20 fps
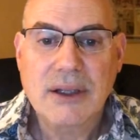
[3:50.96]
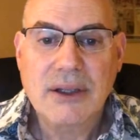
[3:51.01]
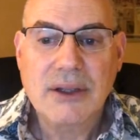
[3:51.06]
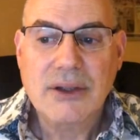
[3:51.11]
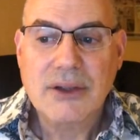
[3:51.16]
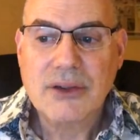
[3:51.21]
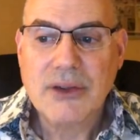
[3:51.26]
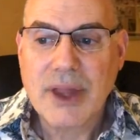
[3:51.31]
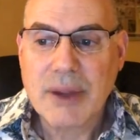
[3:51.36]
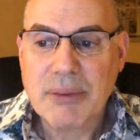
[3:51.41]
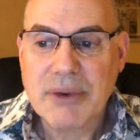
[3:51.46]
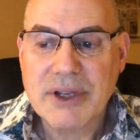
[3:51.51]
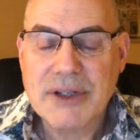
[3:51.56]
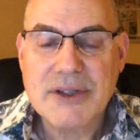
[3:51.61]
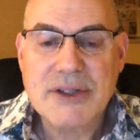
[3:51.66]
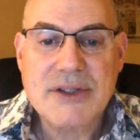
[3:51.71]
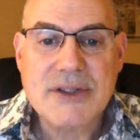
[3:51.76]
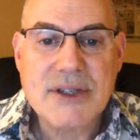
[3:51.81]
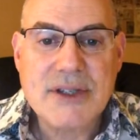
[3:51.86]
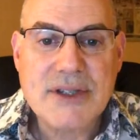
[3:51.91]
So that brings
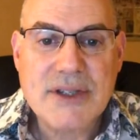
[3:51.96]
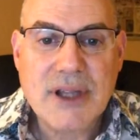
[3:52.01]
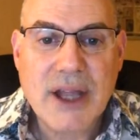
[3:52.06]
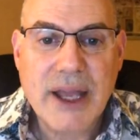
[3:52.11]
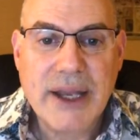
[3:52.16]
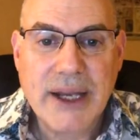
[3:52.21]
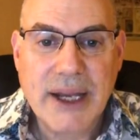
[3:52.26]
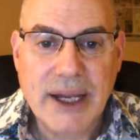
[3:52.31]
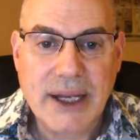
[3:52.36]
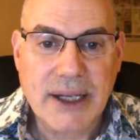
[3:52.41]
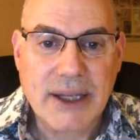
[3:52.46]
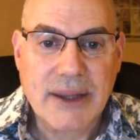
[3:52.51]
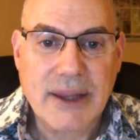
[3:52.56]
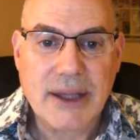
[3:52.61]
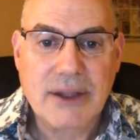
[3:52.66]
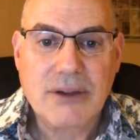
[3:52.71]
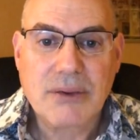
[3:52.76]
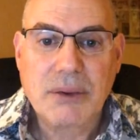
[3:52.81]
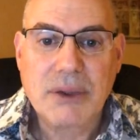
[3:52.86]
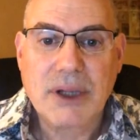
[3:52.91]
us to slide 80.
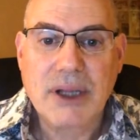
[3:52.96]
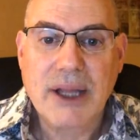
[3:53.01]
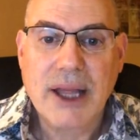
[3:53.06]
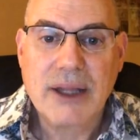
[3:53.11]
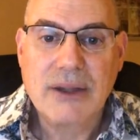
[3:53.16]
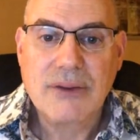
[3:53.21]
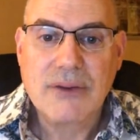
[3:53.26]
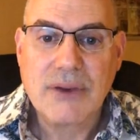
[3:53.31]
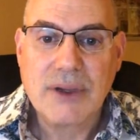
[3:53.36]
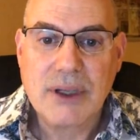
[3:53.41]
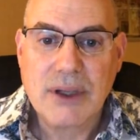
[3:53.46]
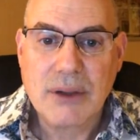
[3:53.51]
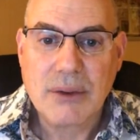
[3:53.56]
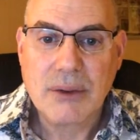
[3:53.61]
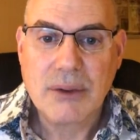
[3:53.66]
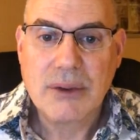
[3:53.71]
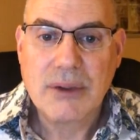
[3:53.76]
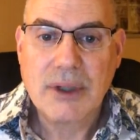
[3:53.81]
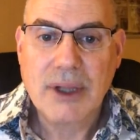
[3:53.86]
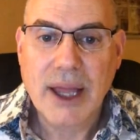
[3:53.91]
That's where the last video
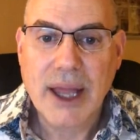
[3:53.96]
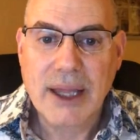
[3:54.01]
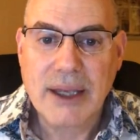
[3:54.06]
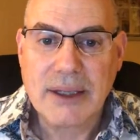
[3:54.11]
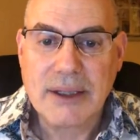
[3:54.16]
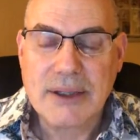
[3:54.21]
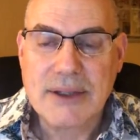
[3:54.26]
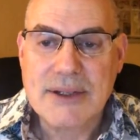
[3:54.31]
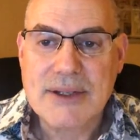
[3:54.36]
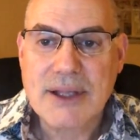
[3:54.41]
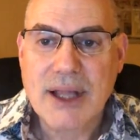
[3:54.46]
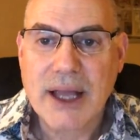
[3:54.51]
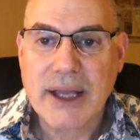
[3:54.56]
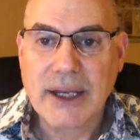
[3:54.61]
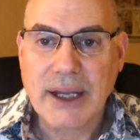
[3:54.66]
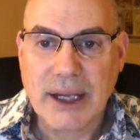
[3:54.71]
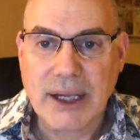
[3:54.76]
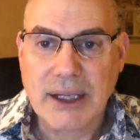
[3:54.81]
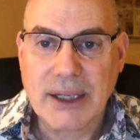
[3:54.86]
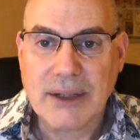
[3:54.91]
ended, slide
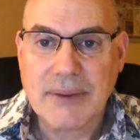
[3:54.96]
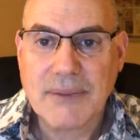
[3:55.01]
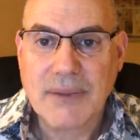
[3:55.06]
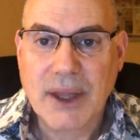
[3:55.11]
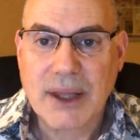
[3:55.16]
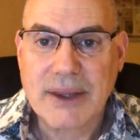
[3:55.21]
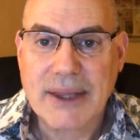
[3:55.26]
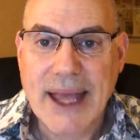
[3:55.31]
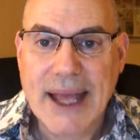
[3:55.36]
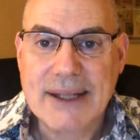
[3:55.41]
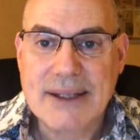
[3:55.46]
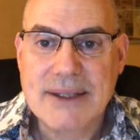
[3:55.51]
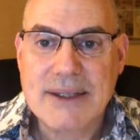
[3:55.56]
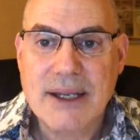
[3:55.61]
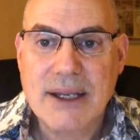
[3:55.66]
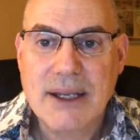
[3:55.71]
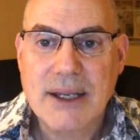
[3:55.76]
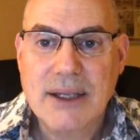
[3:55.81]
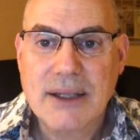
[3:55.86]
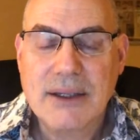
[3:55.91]
80. And that's
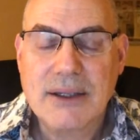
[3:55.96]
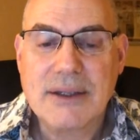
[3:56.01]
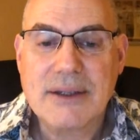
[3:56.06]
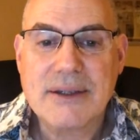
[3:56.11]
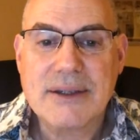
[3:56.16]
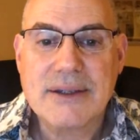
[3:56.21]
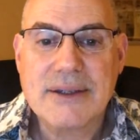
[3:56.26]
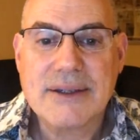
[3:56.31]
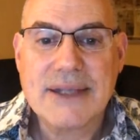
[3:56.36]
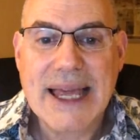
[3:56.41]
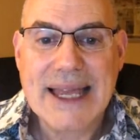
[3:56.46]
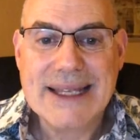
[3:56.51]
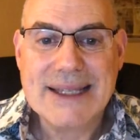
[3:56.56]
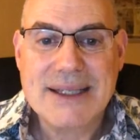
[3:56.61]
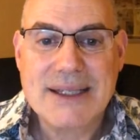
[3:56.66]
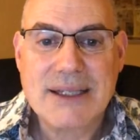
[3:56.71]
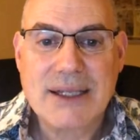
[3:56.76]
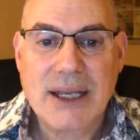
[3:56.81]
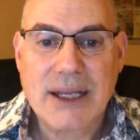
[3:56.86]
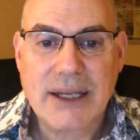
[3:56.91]

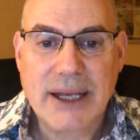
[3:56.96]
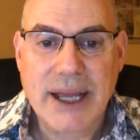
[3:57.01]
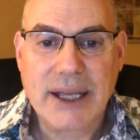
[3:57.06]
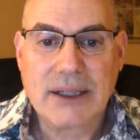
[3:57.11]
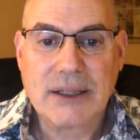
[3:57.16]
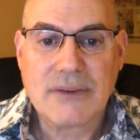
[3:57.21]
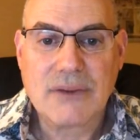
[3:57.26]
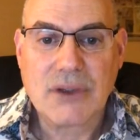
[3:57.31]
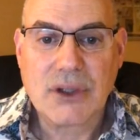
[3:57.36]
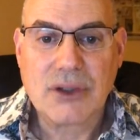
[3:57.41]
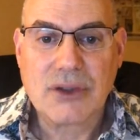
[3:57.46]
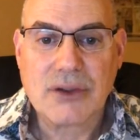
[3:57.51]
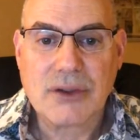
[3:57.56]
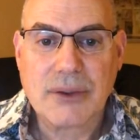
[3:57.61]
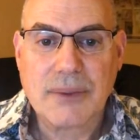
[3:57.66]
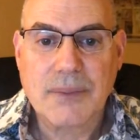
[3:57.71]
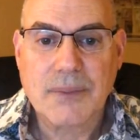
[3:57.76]
dense connective tissue.